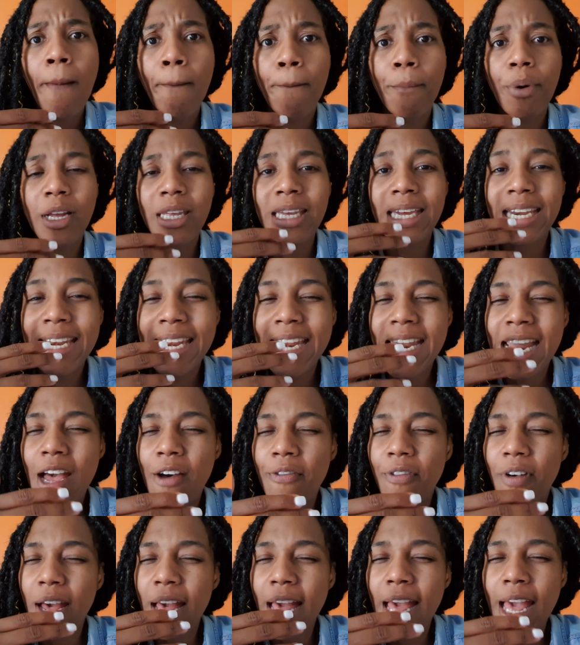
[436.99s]
But you
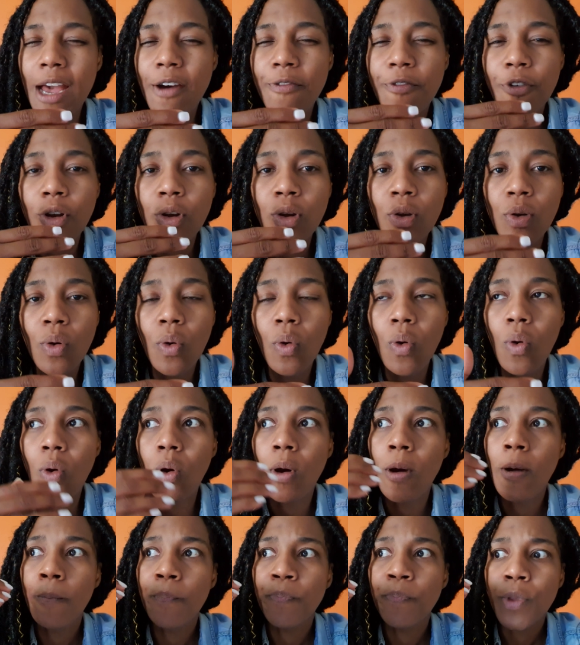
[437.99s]
never ever know
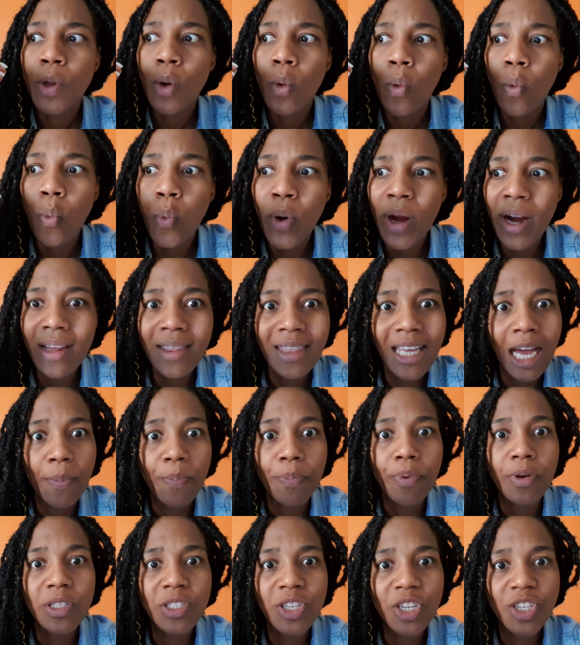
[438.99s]
where
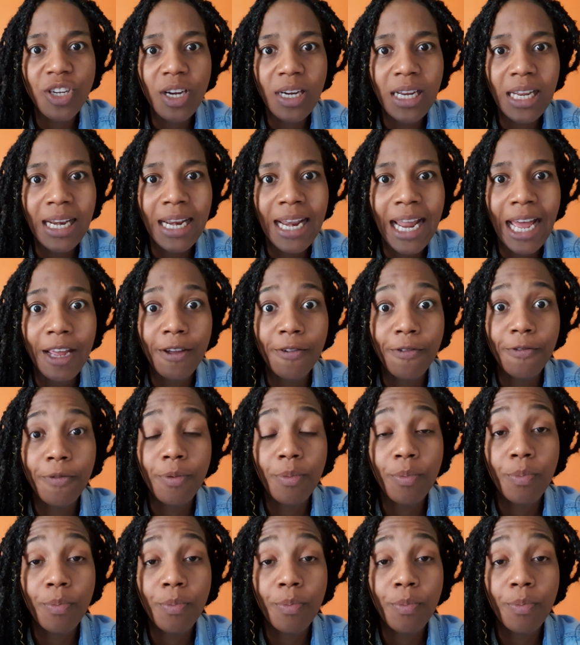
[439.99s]
that position in life